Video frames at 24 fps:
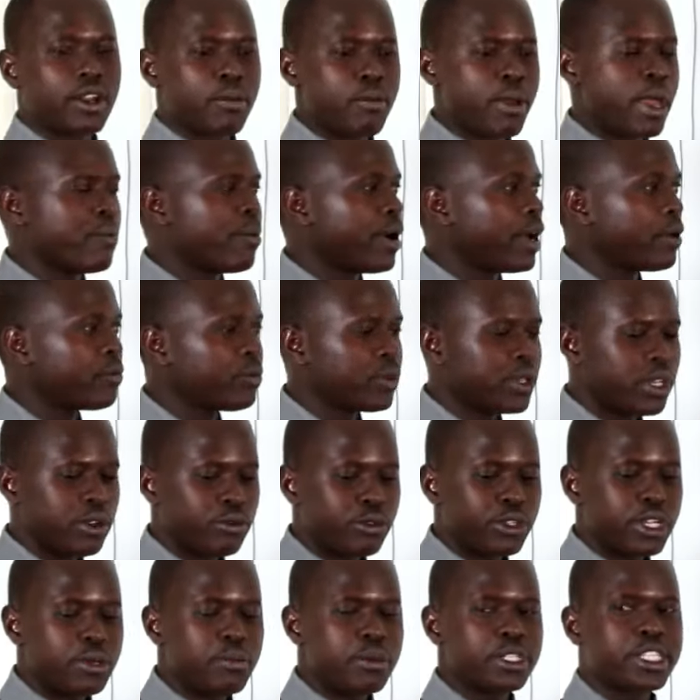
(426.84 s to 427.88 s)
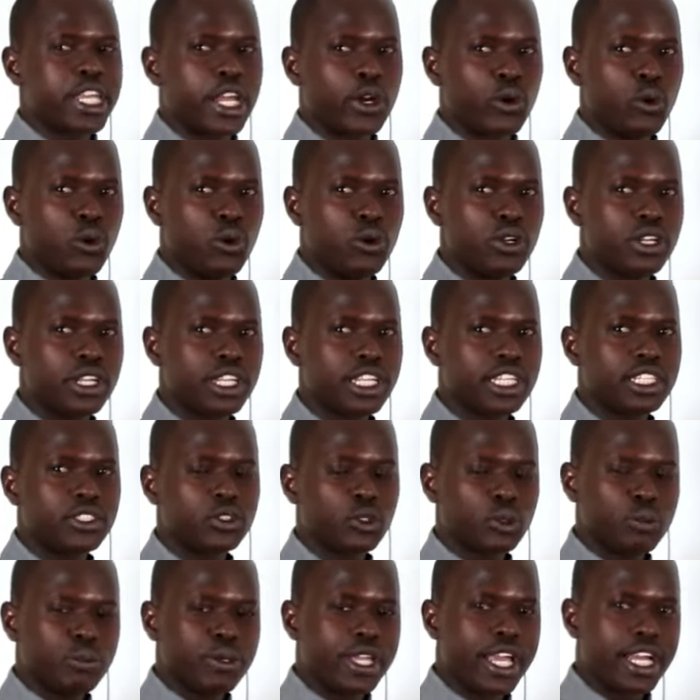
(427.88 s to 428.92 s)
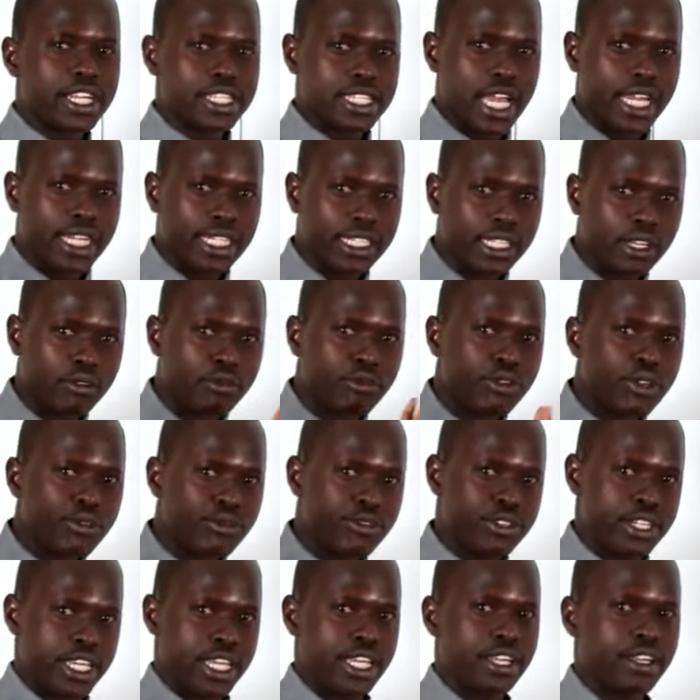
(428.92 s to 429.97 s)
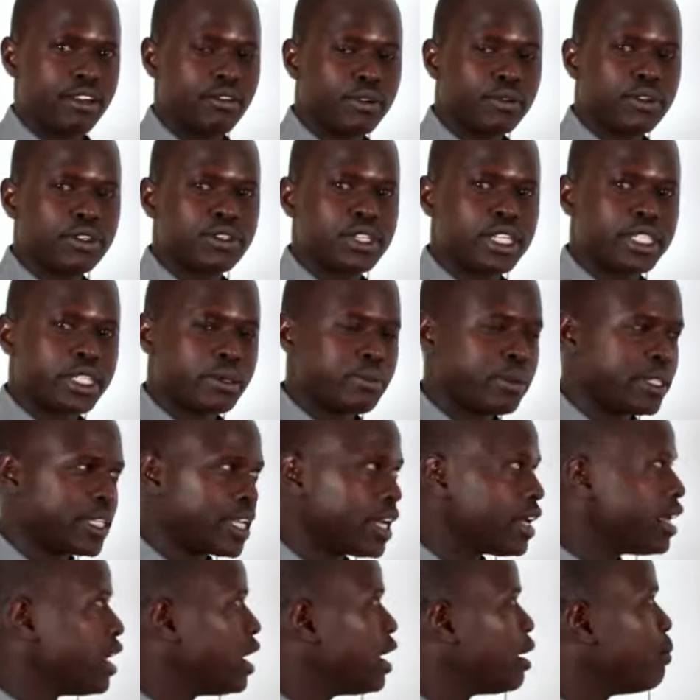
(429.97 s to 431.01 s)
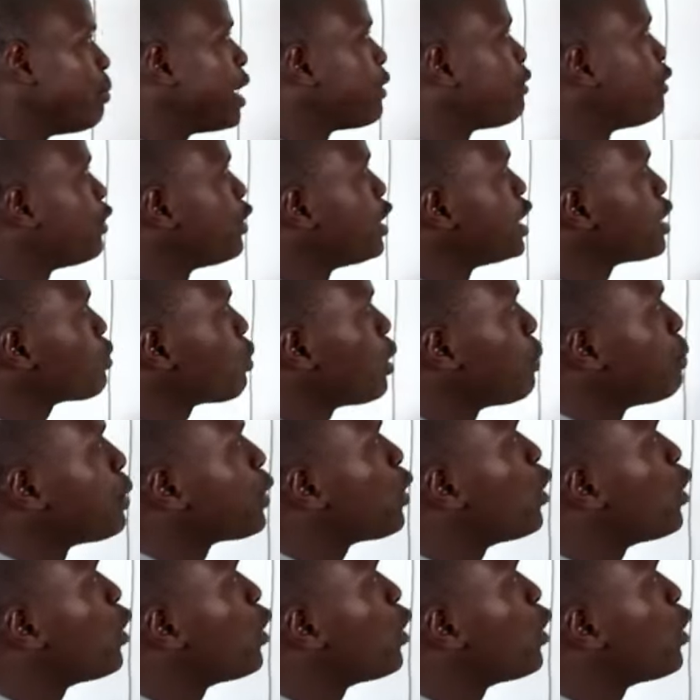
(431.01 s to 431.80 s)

remember, for the meter rule, it would be exactly the 50, 50 centimeter. But for this one,